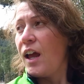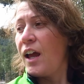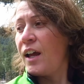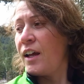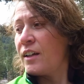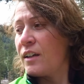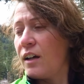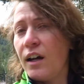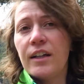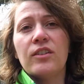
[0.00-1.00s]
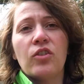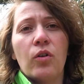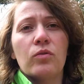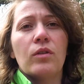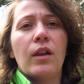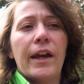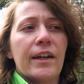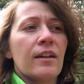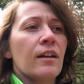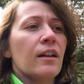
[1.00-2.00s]
And I don't
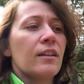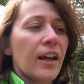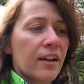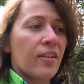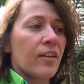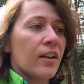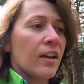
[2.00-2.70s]
like ticks.